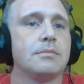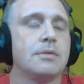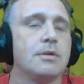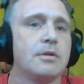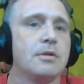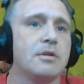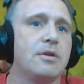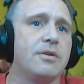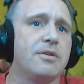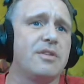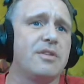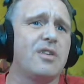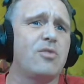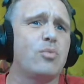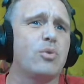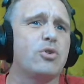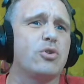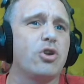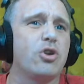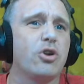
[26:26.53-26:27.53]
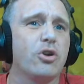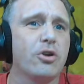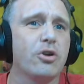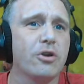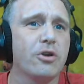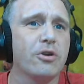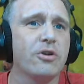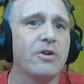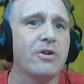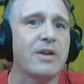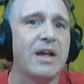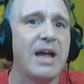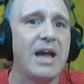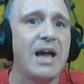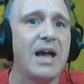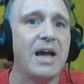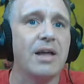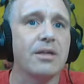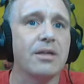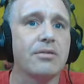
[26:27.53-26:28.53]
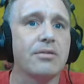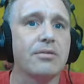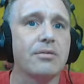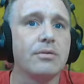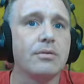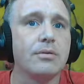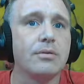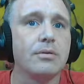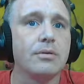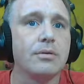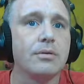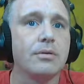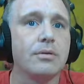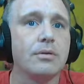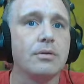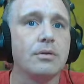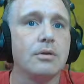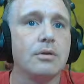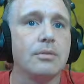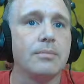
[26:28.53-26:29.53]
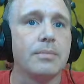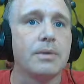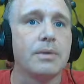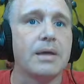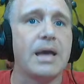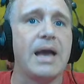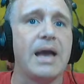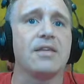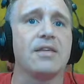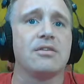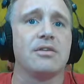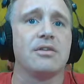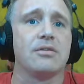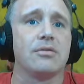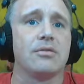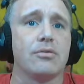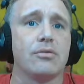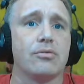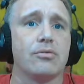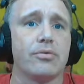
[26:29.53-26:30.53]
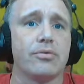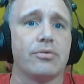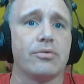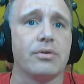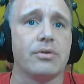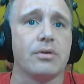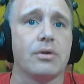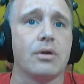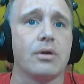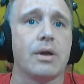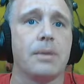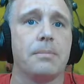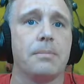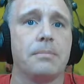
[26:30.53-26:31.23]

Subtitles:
So is this return or cast? Cast Innocent Sorcery. Okay.